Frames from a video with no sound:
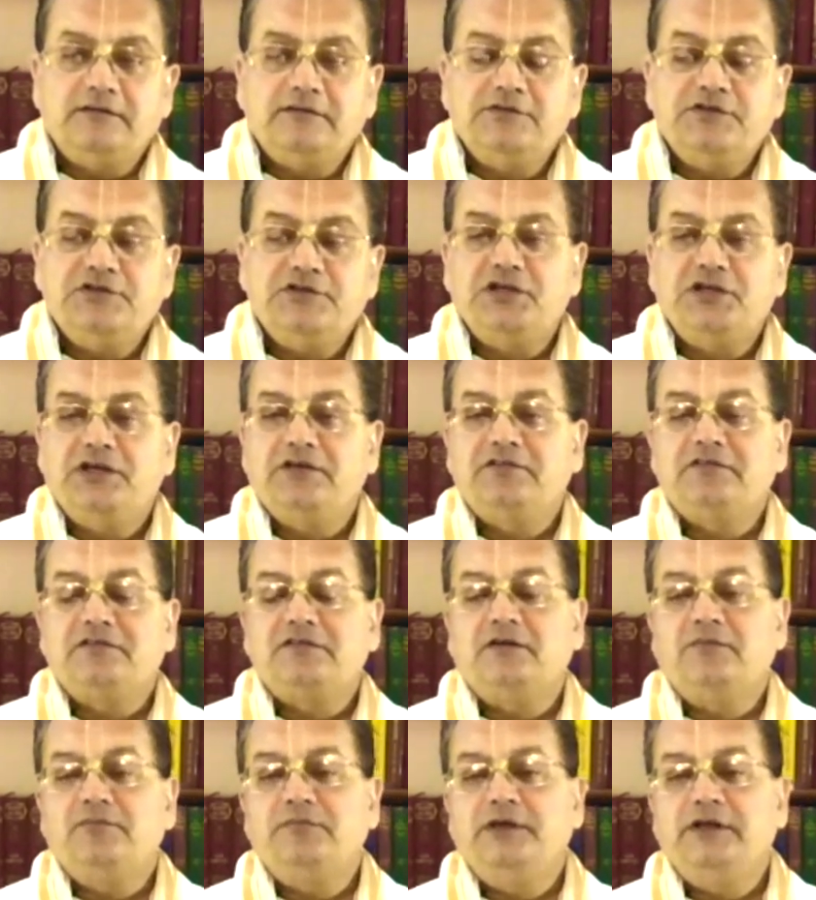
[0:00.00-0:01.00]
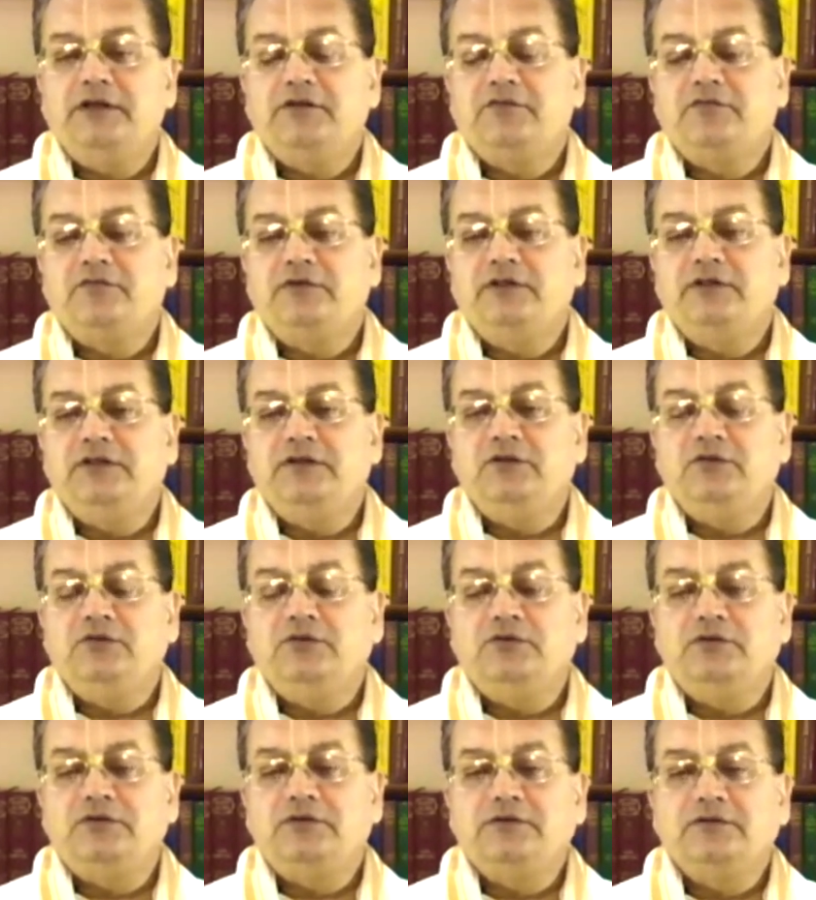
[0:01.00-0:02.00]
share some milk with
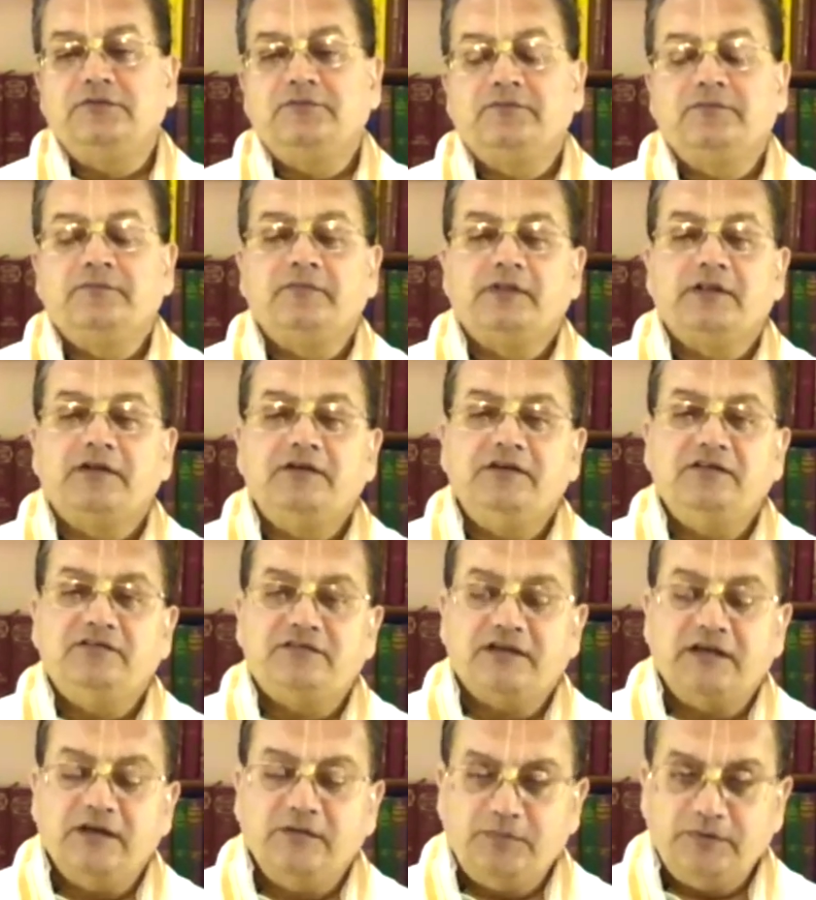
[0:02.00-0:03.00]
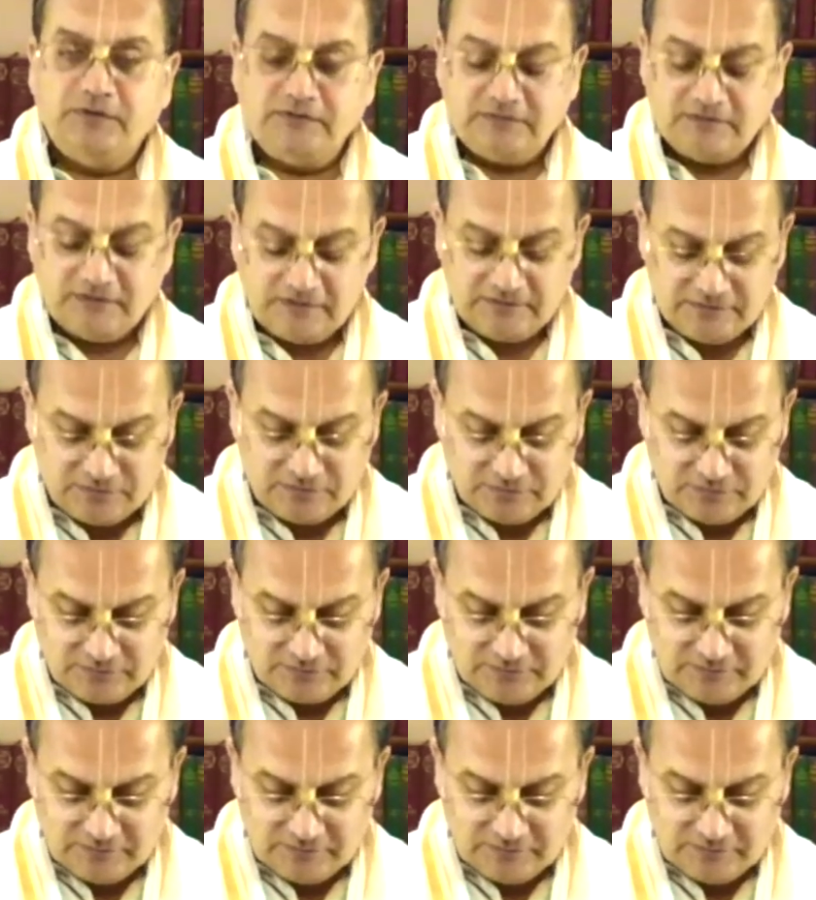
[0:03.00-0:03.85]
your disciples also."